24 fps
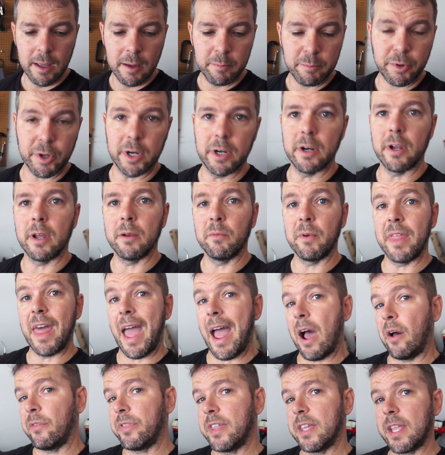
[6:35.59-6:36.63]
put it on
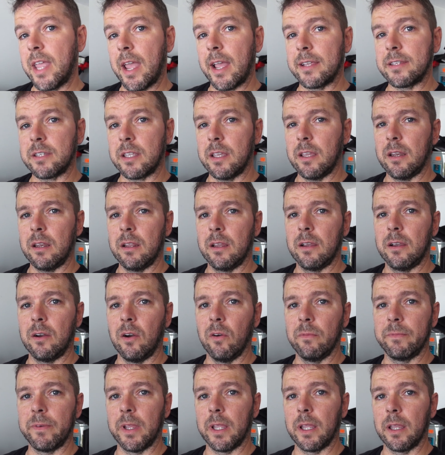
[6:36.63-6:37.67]
without the gasket,
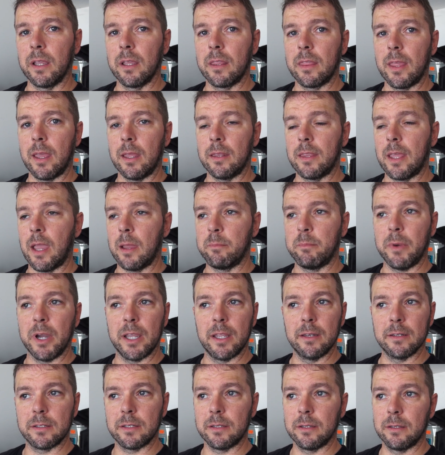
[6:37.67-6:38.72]
hoping that that
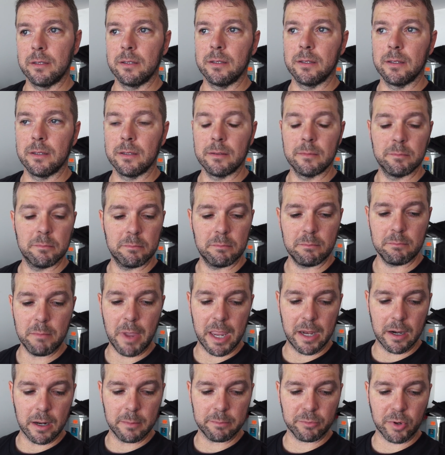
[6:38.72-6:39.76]
might
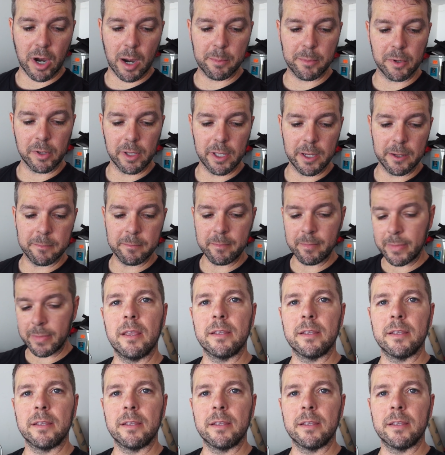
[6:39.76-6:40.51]
mate up properly.